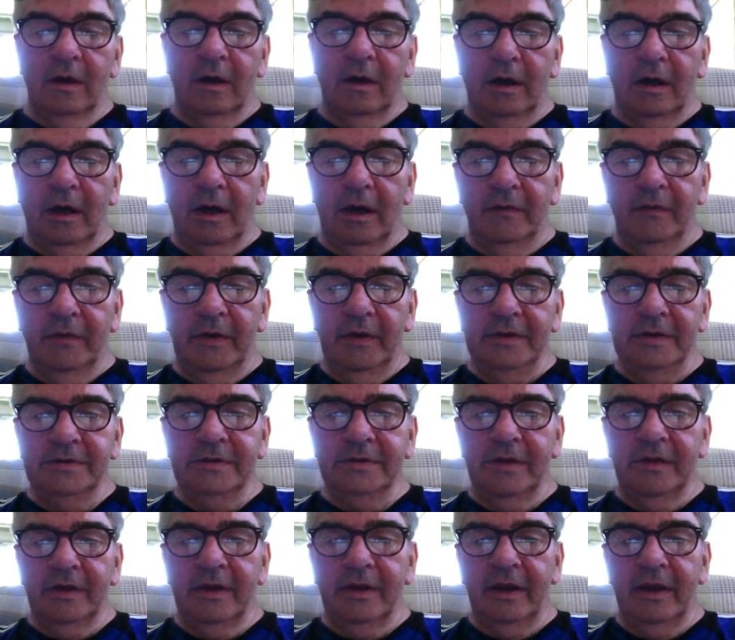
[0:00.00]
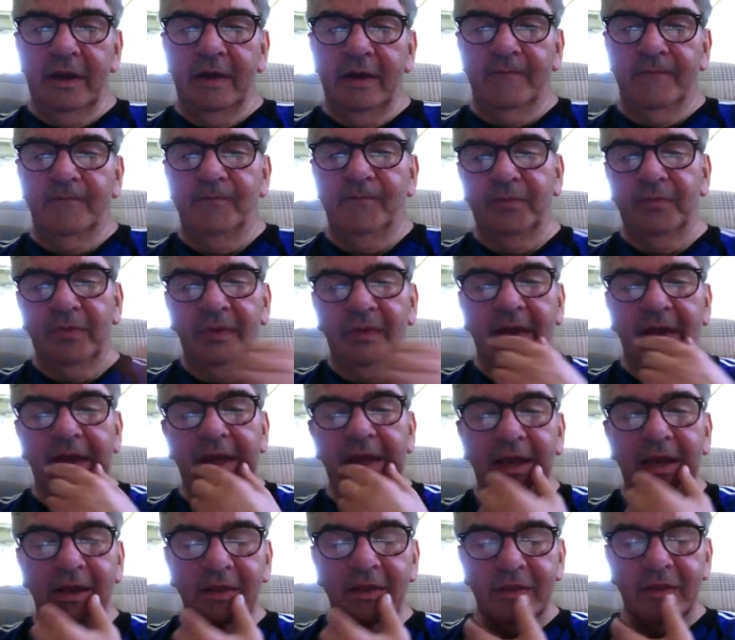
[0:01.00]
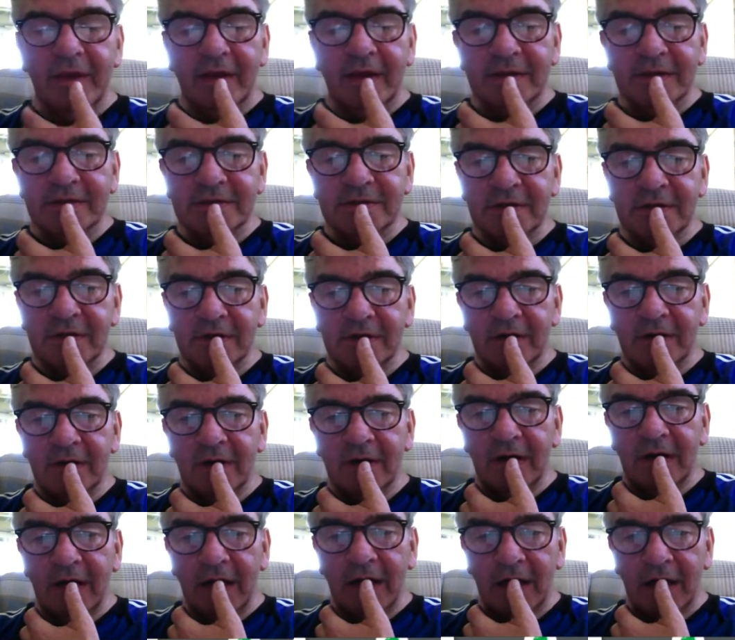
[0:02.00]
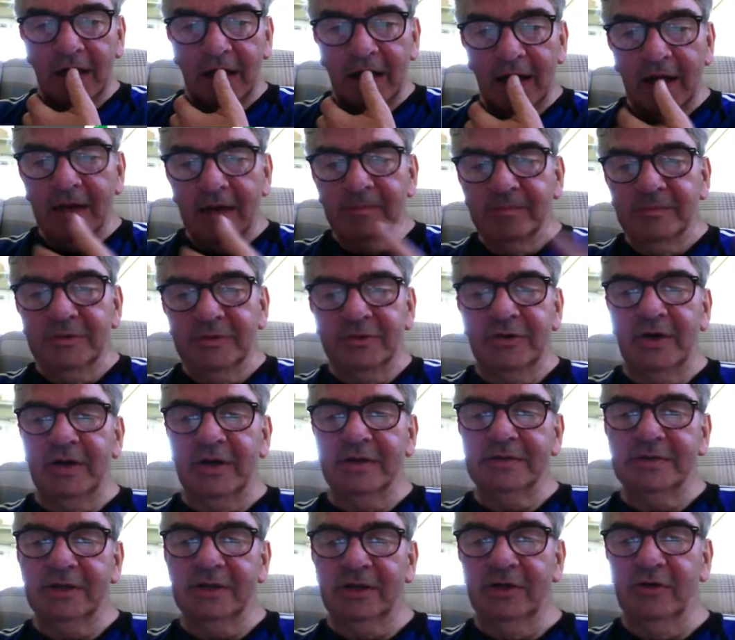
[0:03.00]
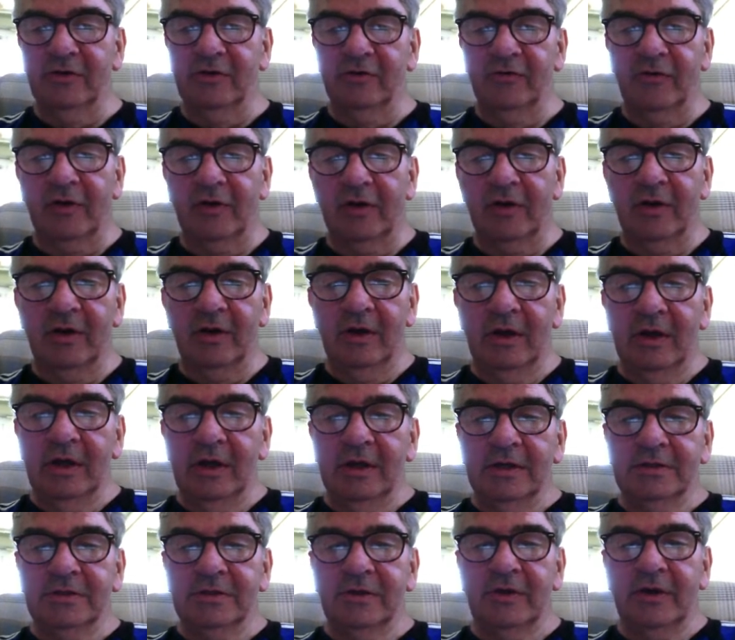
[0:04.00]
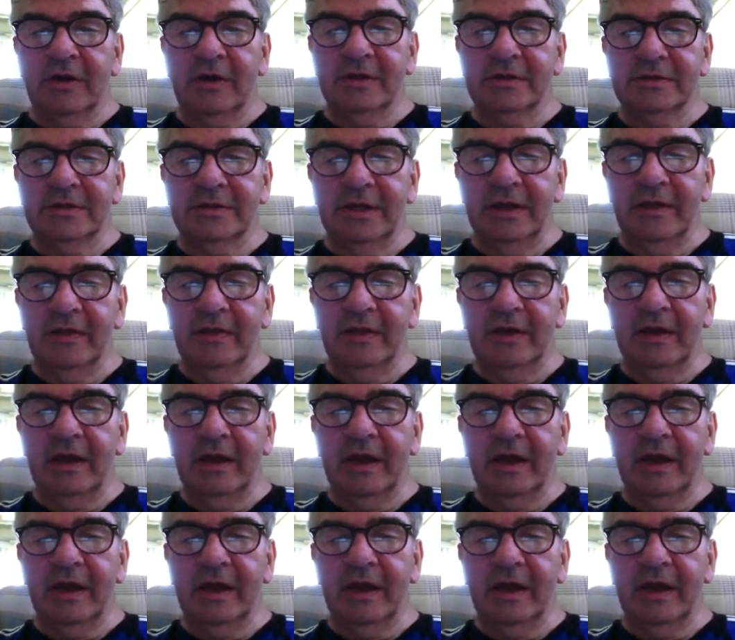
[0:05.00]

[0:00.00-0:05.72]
And these are the key things that I'm trying to cover. So you can see the